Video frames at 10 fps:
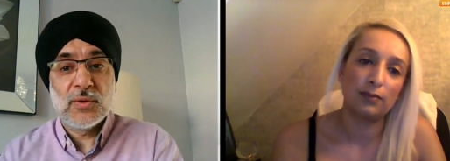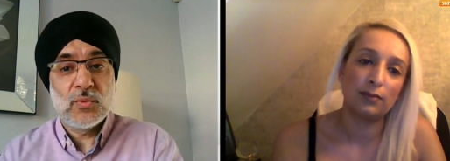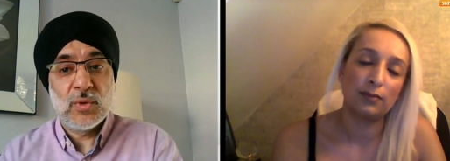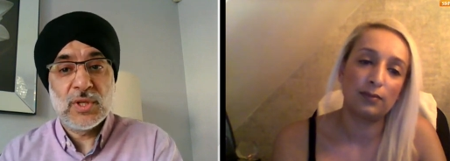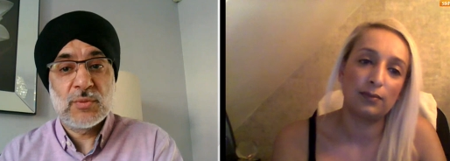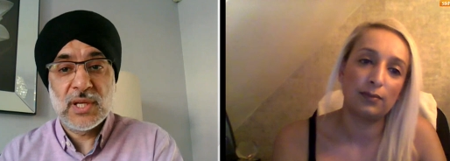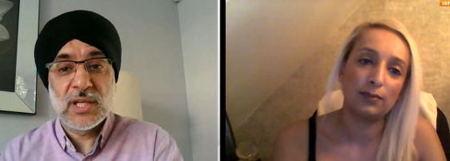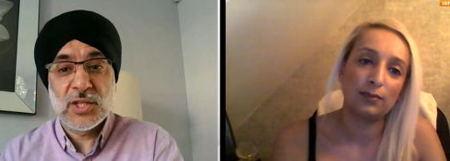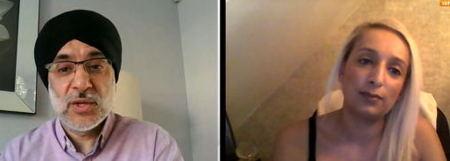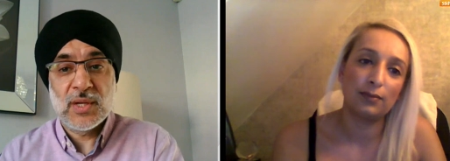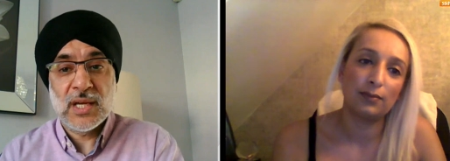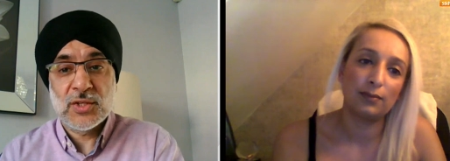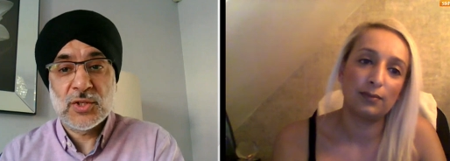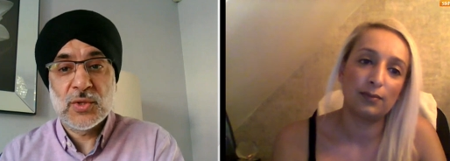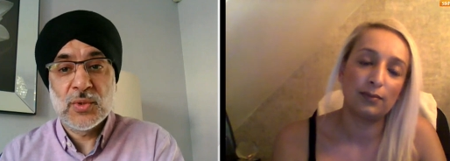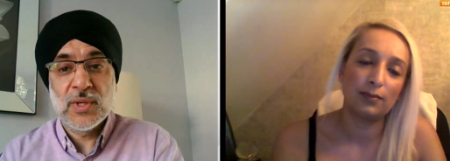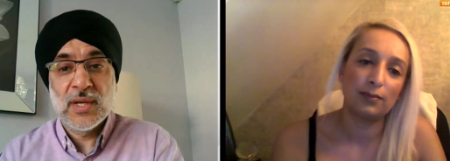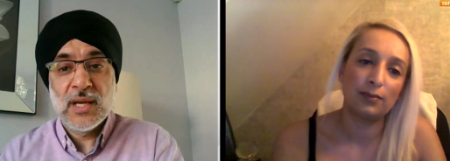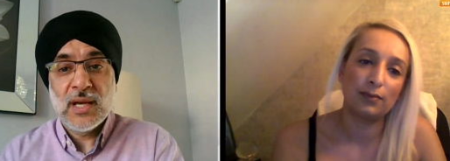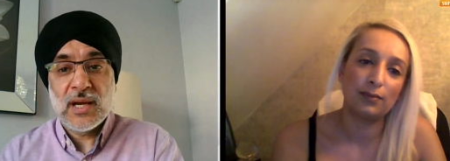Speaker 1: that we'll be speaking to you again
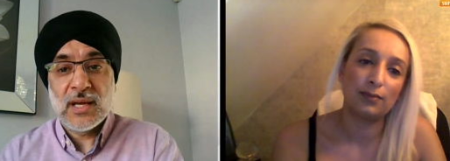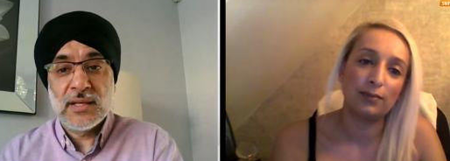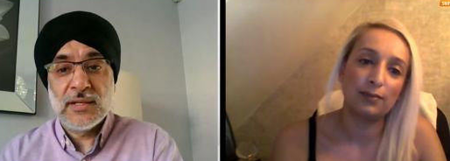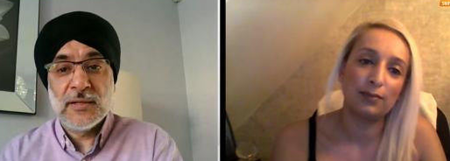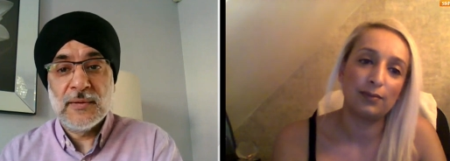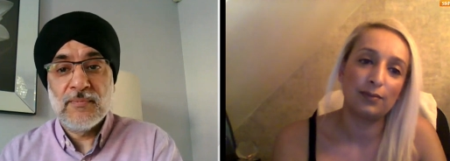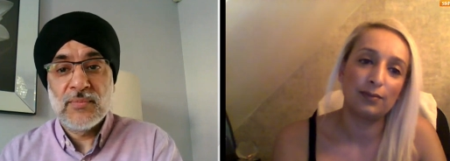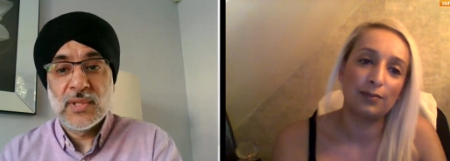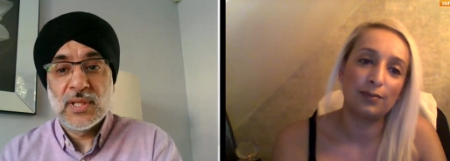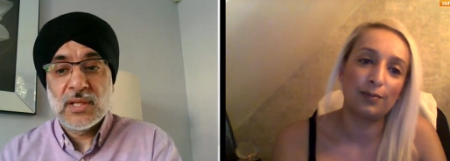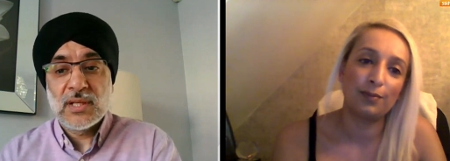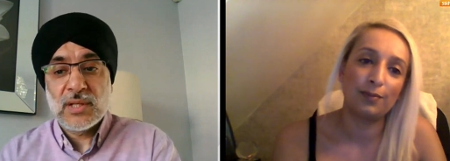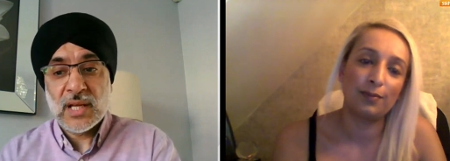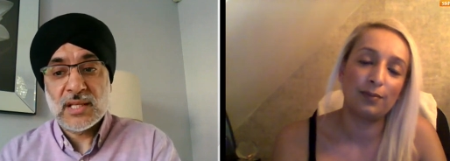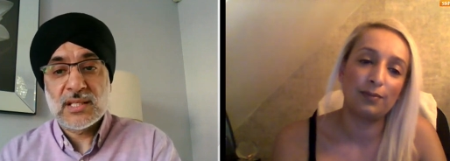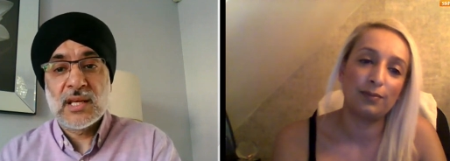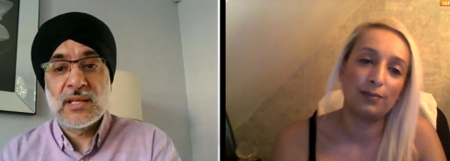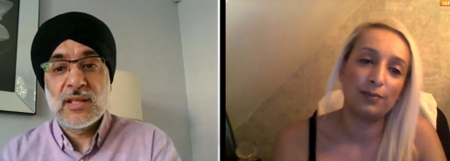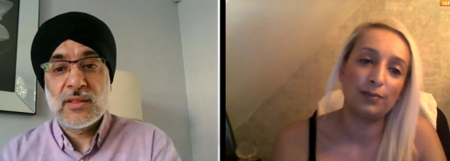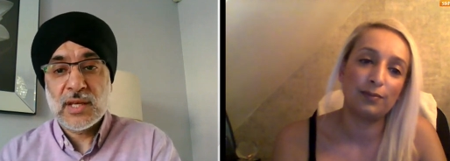soon. And um, like I
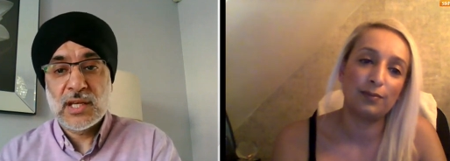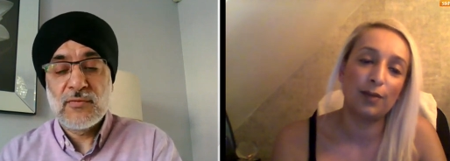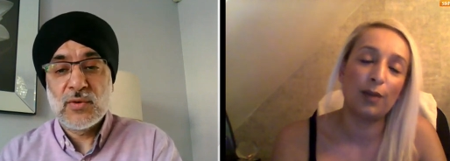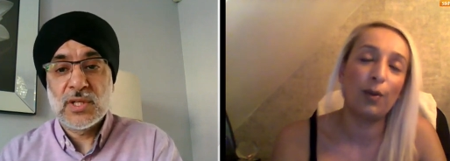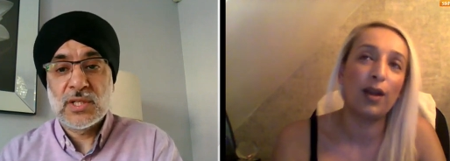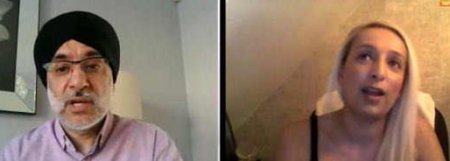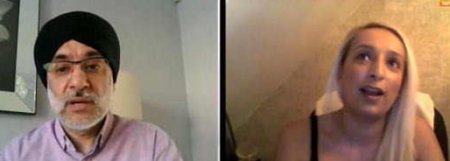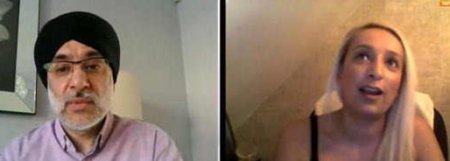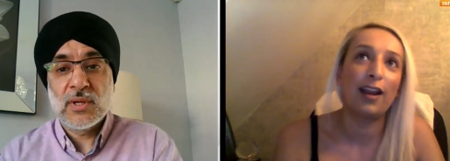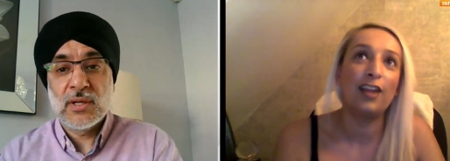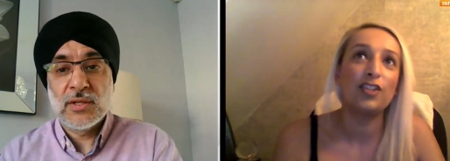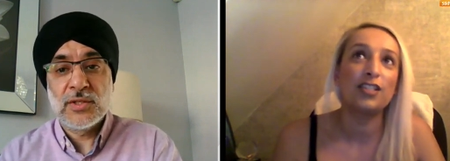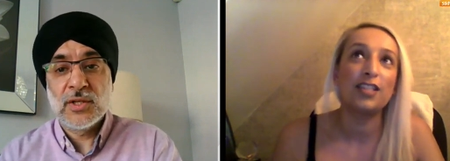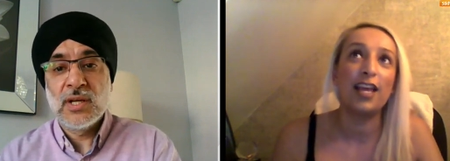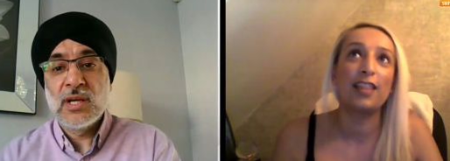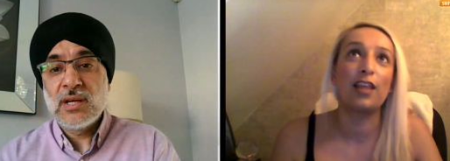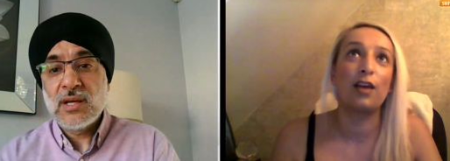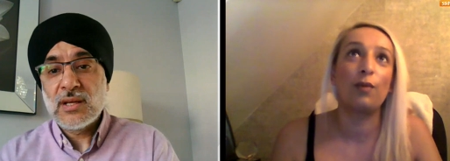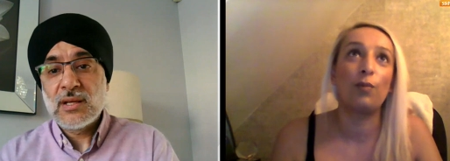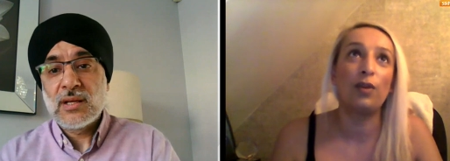said, thank you for your time. Can I just and, uh, say uh,
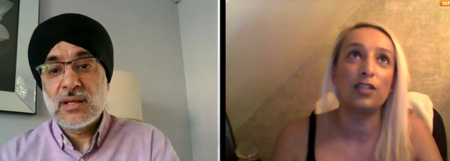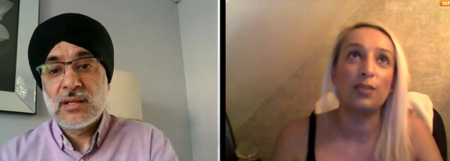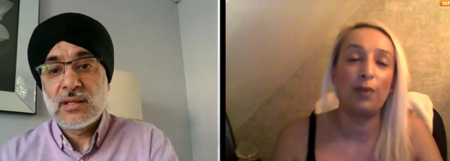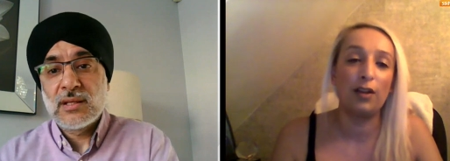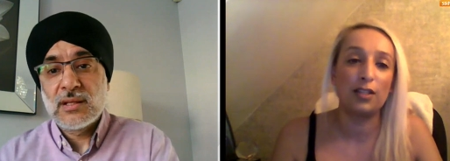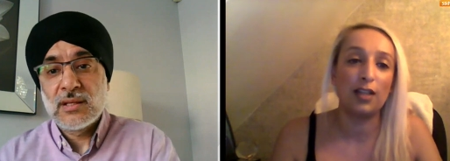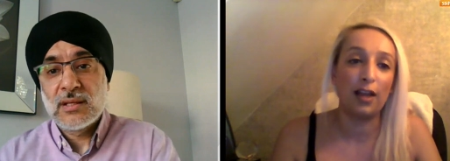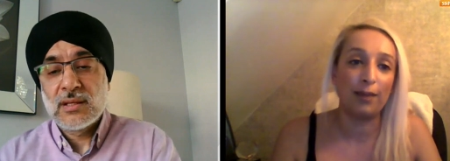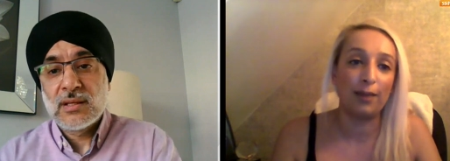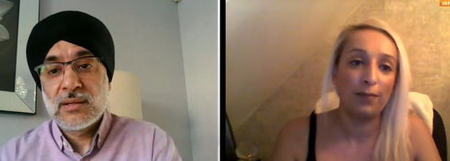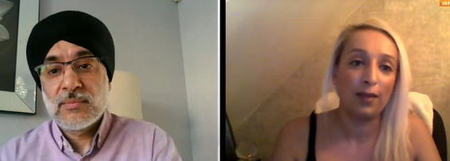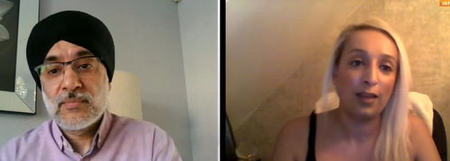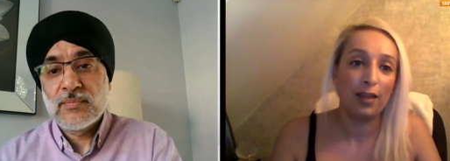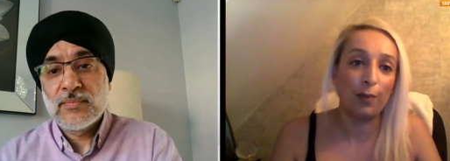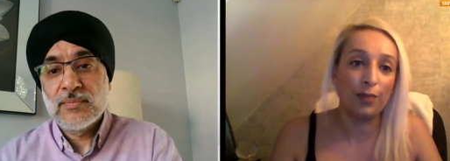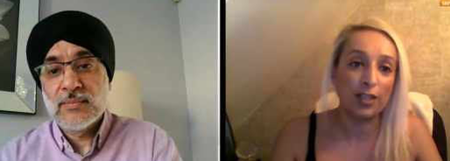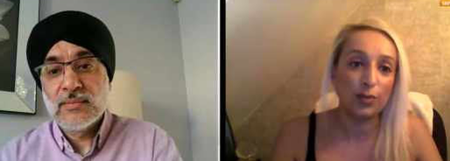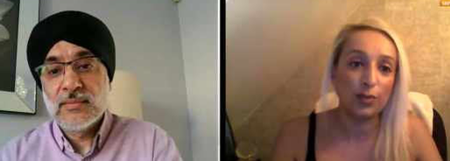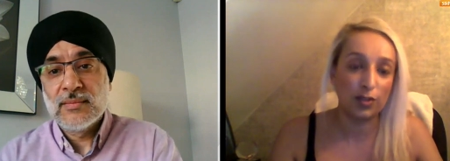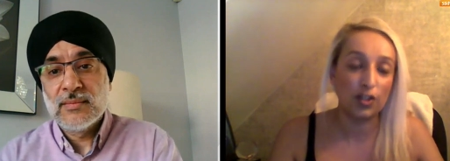
Speaker 2: that once upon a time, it,
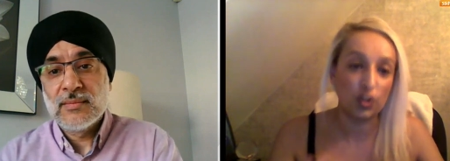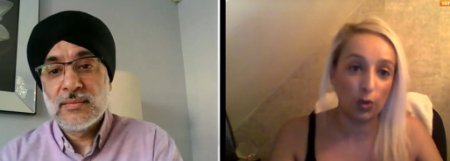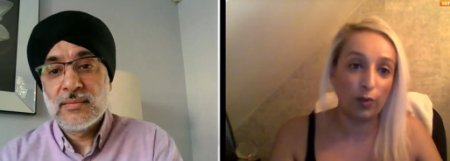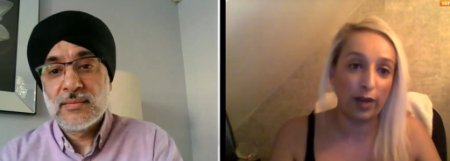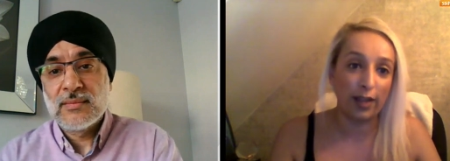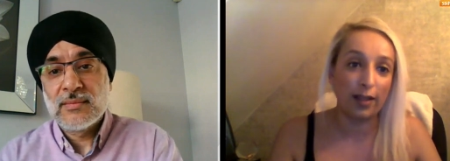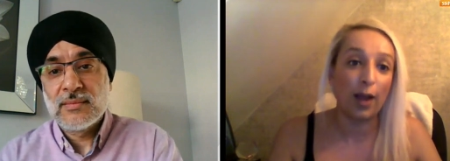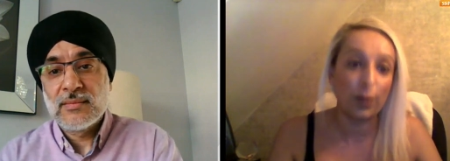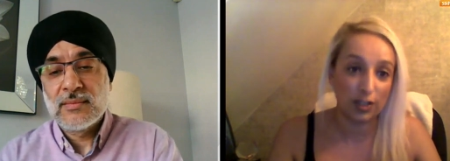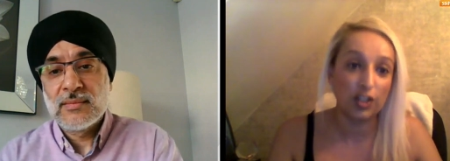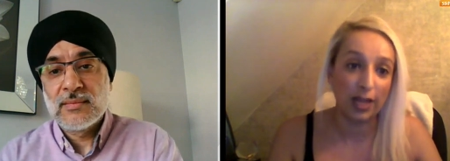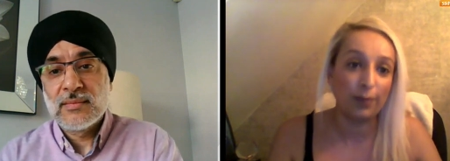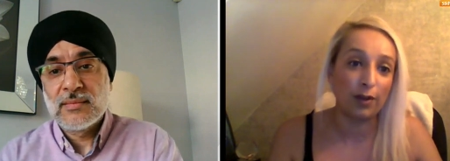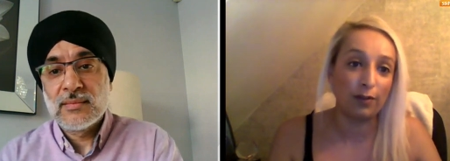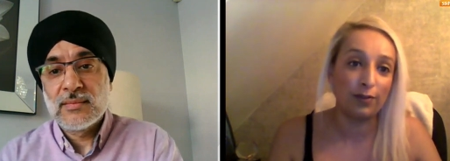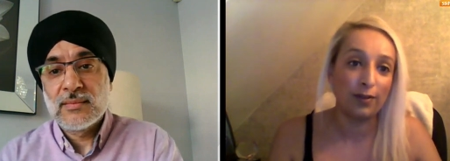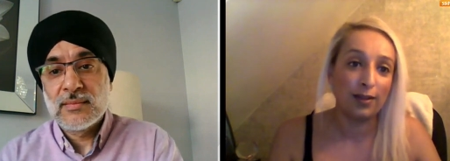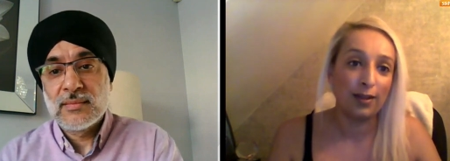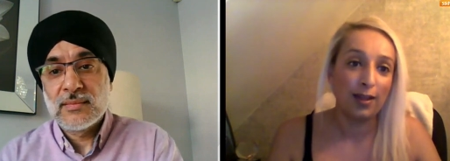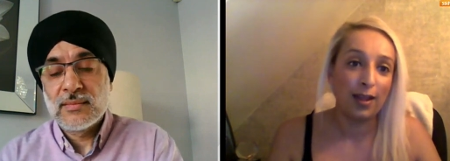this was a story that I was ashamed of.
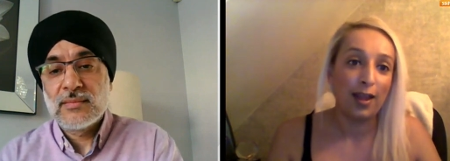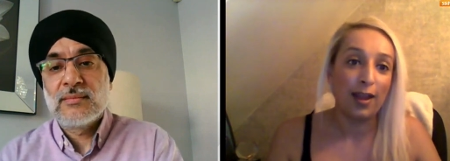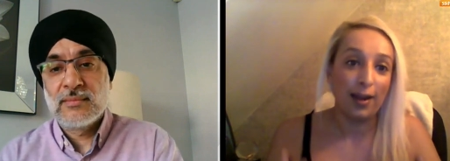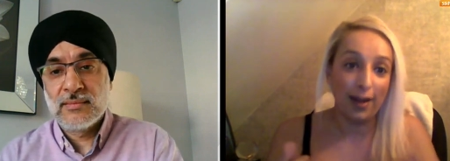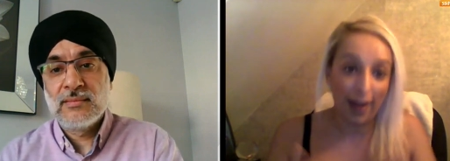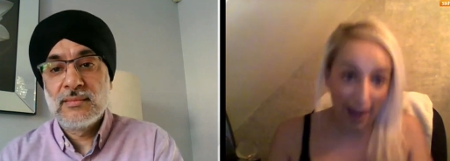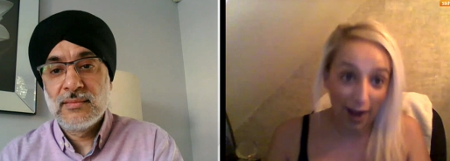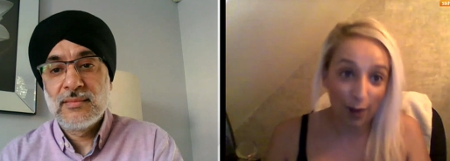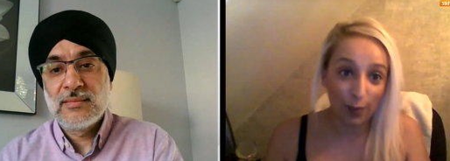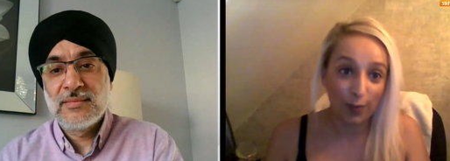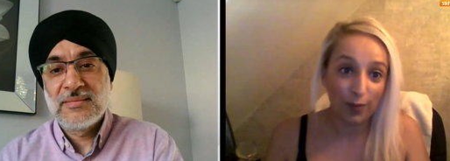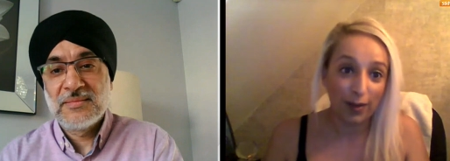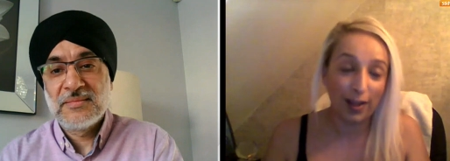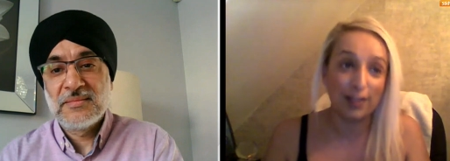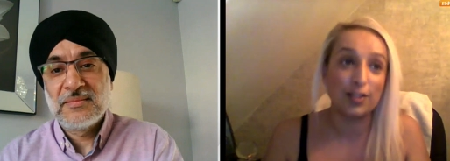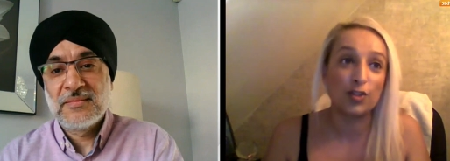Mm. Now it's a